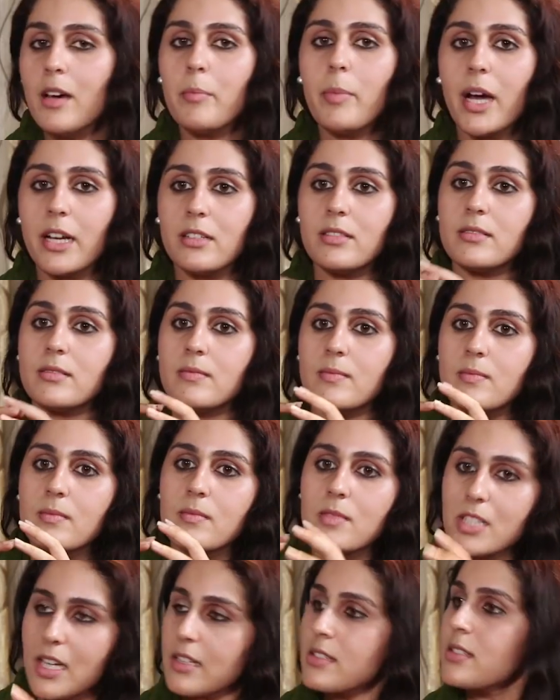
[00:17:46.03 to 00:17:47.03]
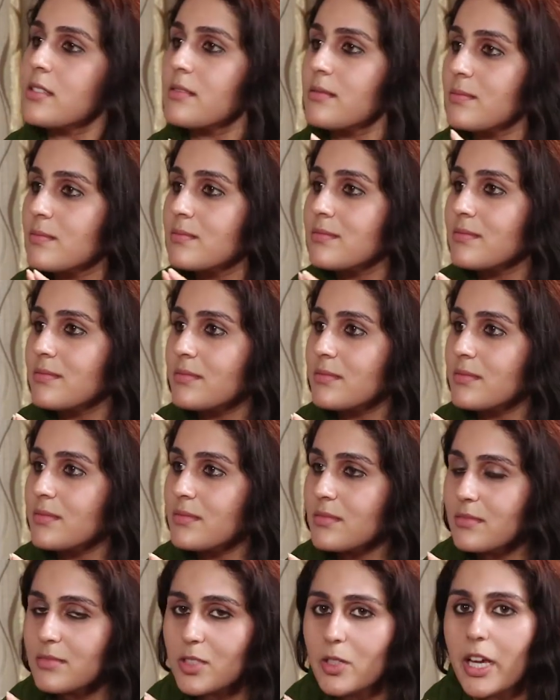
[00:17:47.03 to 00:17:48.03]
but just
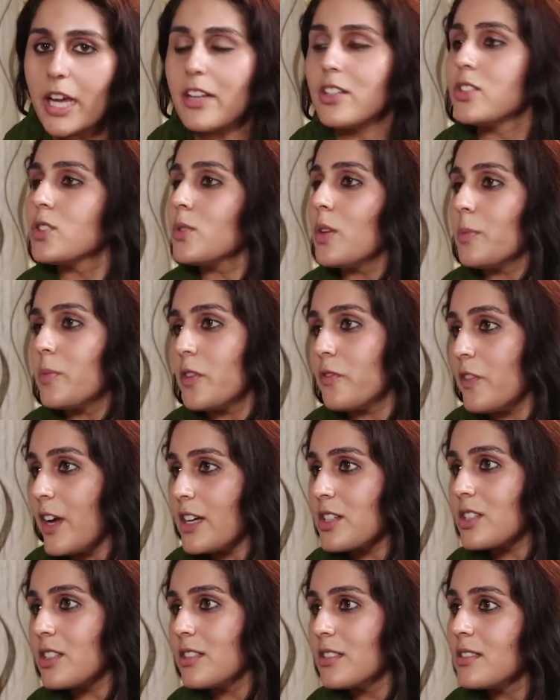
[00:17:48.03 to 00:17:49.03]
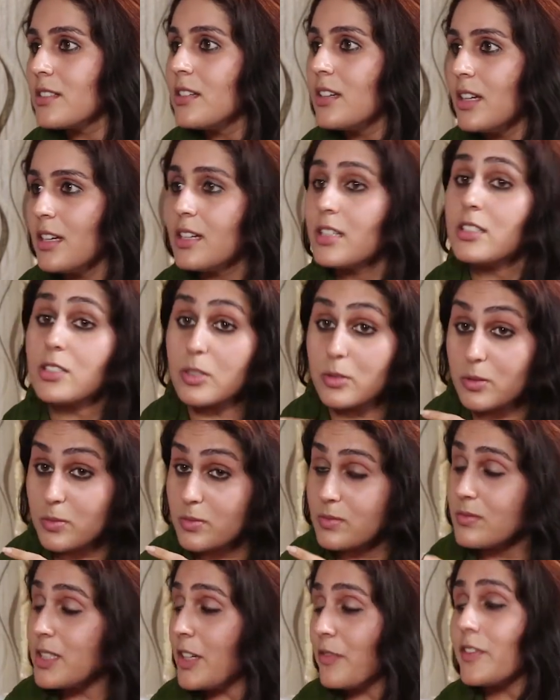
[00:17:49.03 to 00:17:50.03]
to get into a profession,
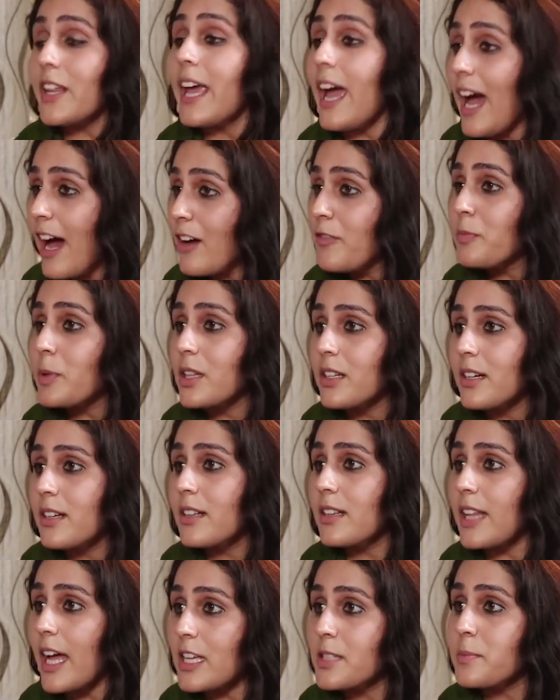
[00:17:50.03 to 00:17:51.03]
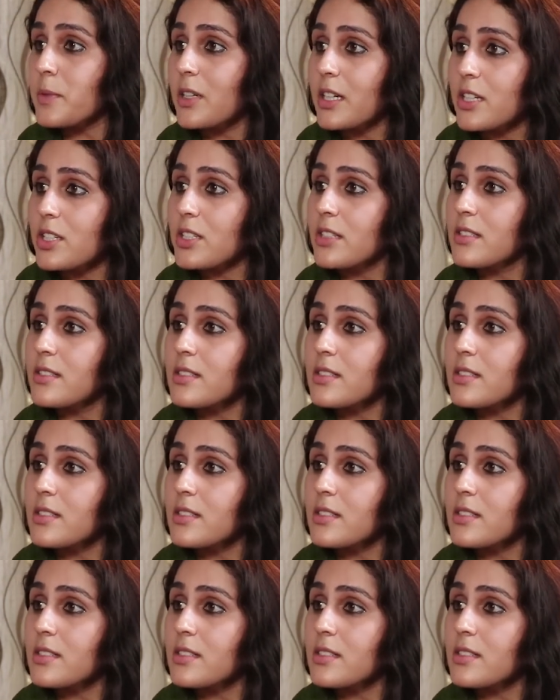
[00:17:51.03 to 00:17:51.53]
if they have political aspirations.